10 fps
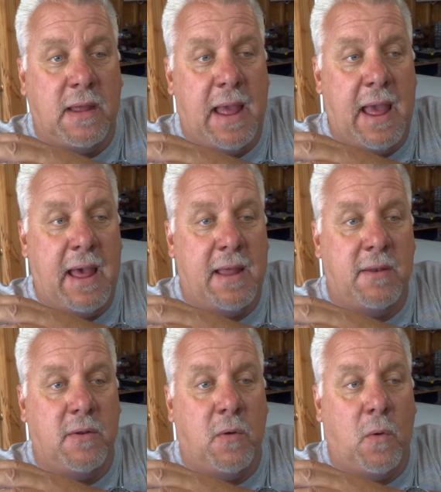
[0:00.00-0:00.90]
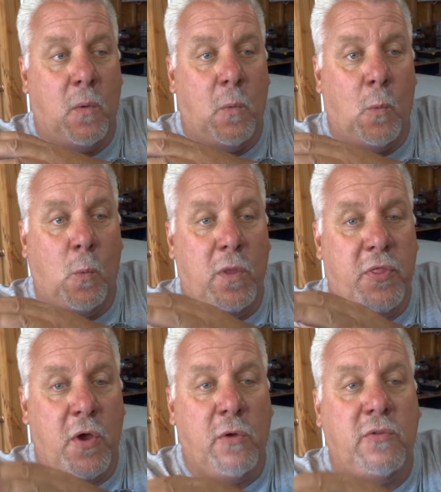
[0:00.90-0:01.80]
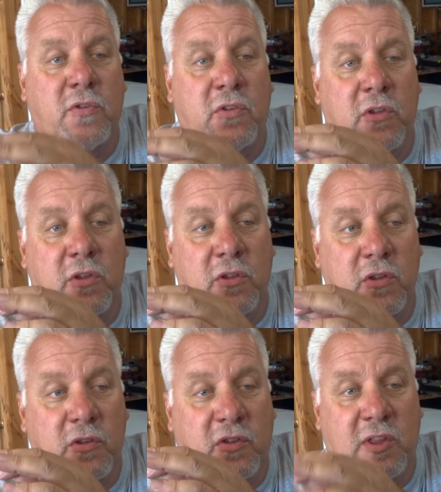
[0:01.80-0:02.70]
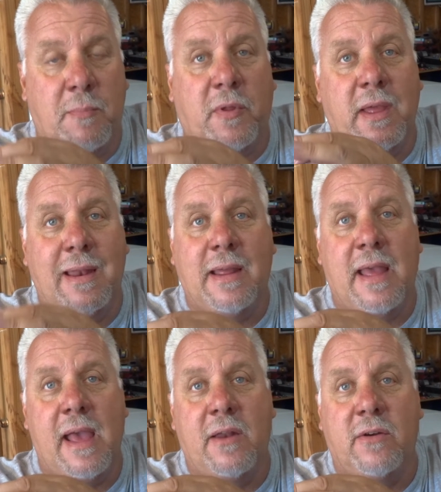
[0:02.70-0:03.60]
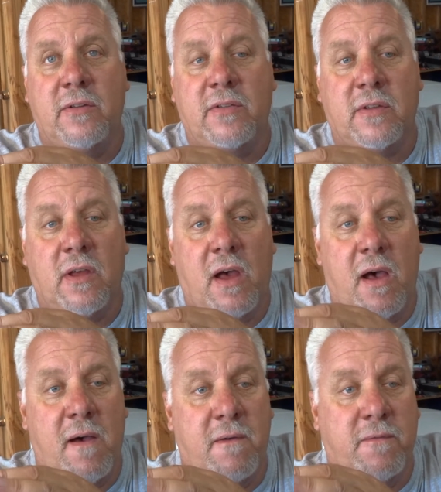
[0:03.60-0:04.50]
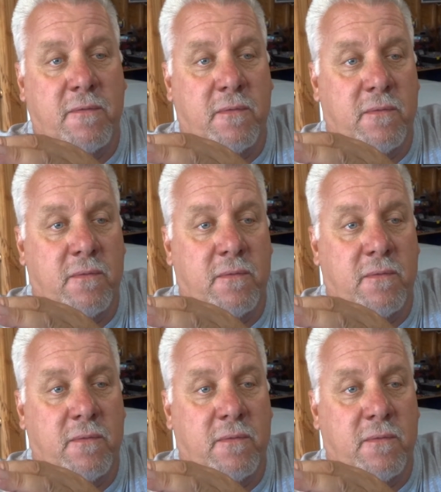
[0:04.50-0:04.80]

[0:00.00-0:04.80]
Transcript: and with those simple indicators of